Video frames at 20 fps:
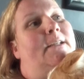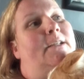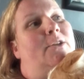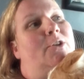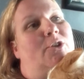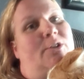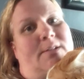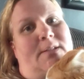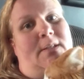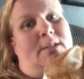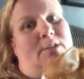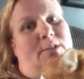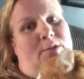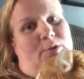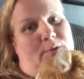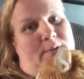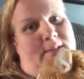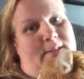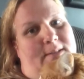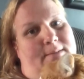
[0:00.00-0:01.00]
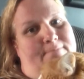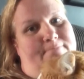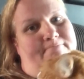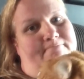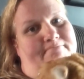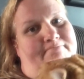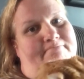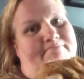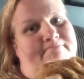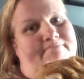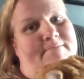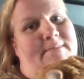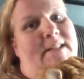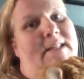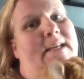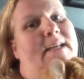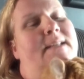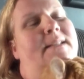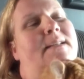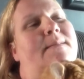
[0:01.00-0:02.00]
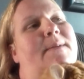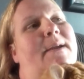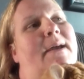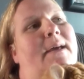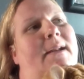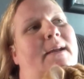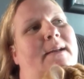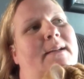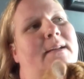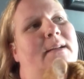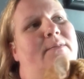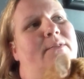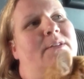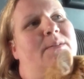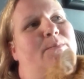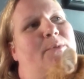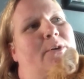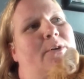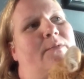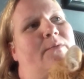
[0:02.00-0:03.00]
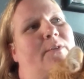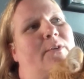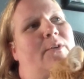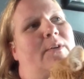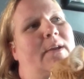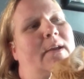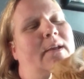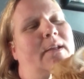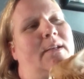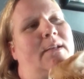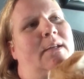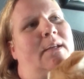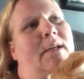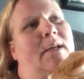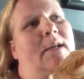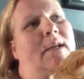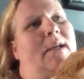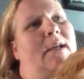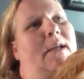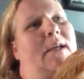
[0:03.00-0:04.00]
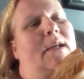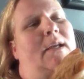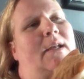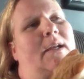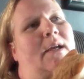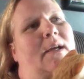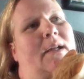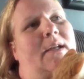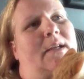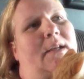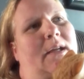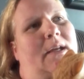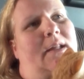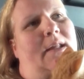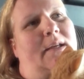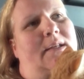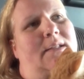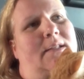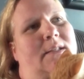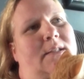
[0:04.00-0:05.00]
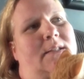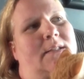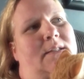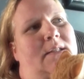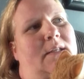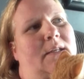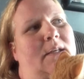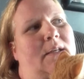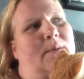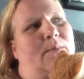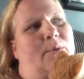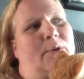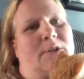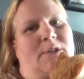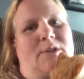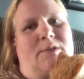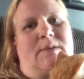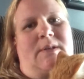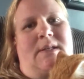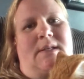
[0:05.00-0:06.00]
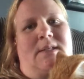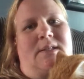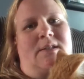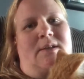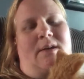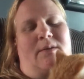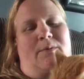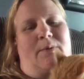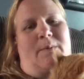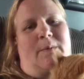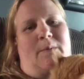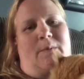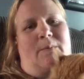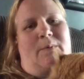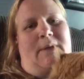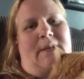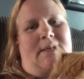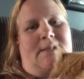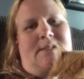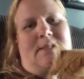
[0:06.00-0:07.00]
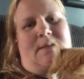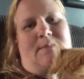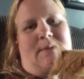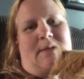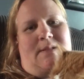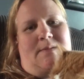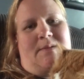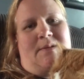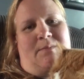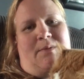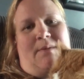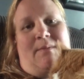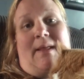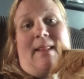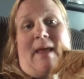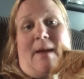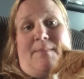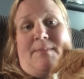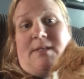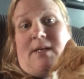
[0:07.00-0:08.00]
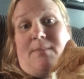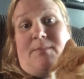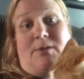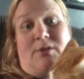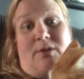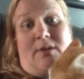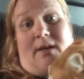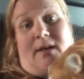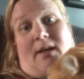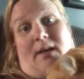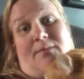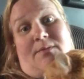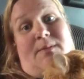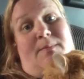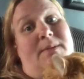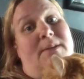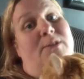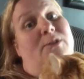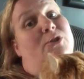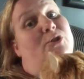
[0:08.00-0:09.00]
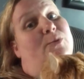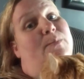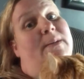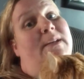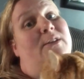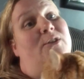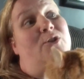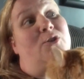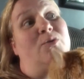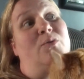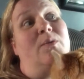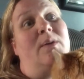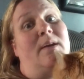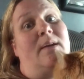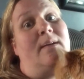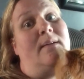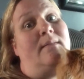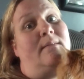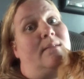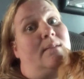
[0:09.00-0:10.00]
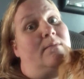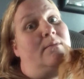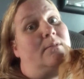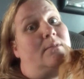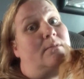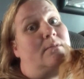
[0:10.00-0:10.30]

You're stuck to the toilet. The last time I had it, I didn't have a smartphone yet, and I had neglected to get a book to read. So I remember at one point asking my husband to bring my laptop so that I could have something to do, because you can't leave the